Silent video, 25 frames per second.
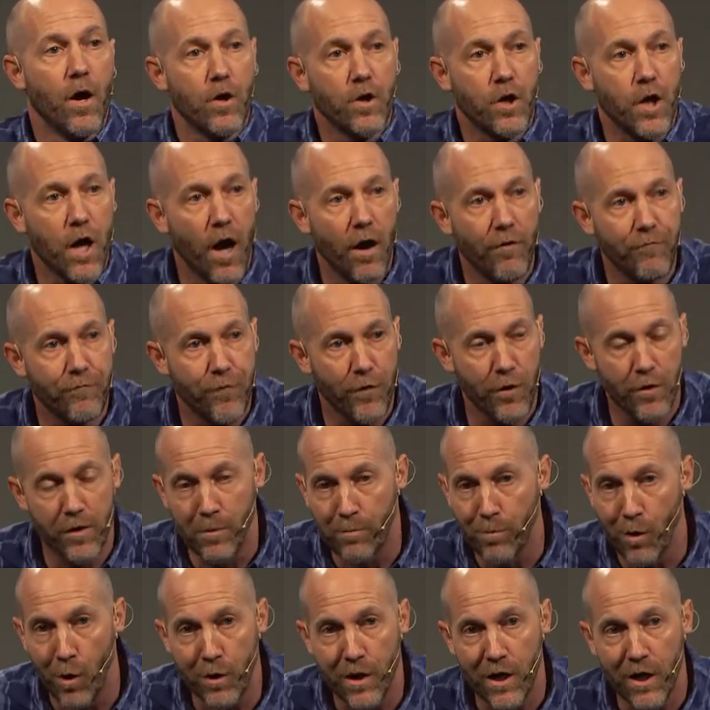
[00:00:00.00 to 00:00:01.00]
comfort the
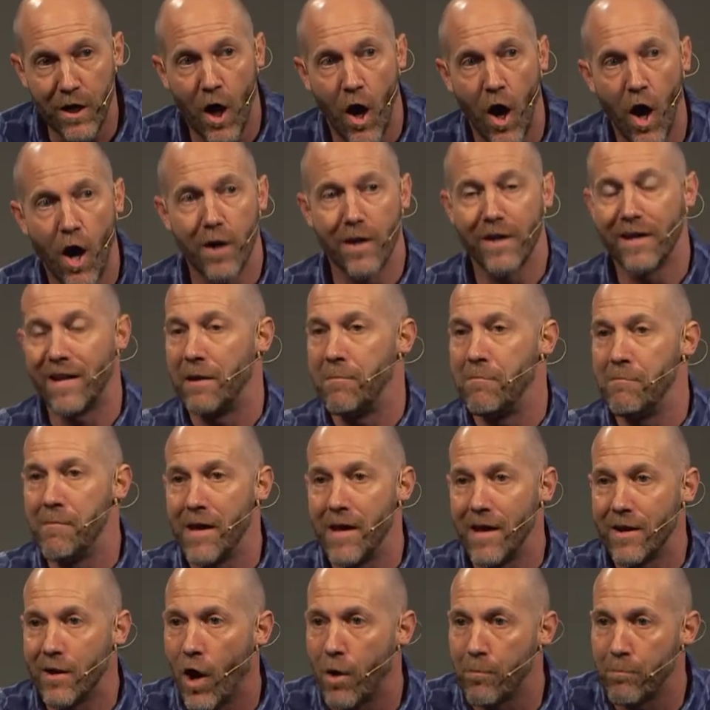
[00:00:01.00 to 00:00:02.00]
brokenhearted and mend